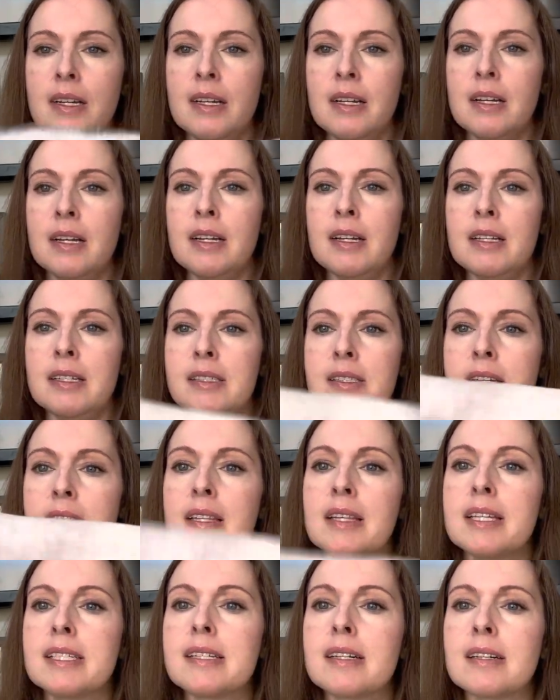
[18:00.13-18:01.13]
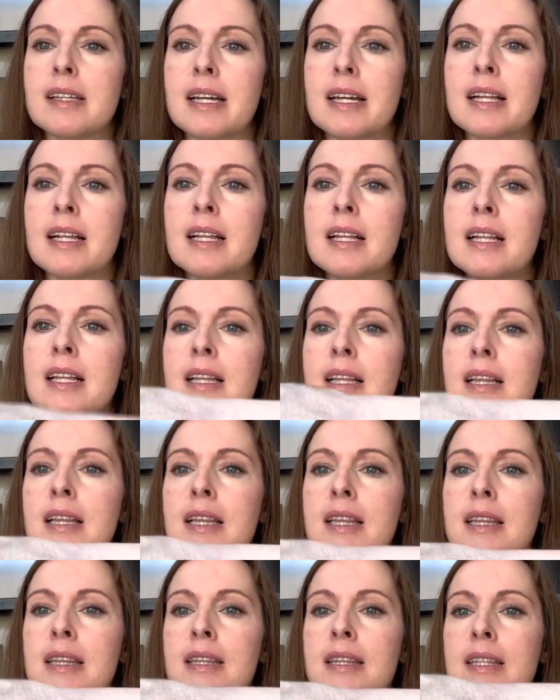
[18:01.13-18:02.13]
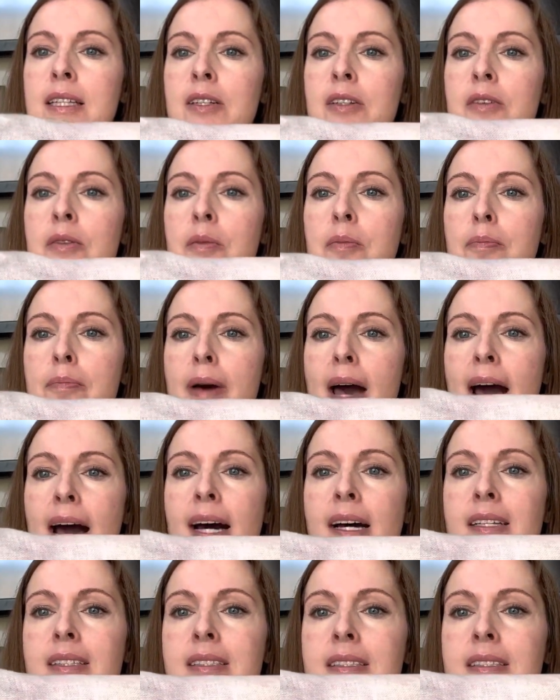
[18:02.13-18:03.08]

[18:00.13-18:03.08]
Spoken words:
So these are like little bats.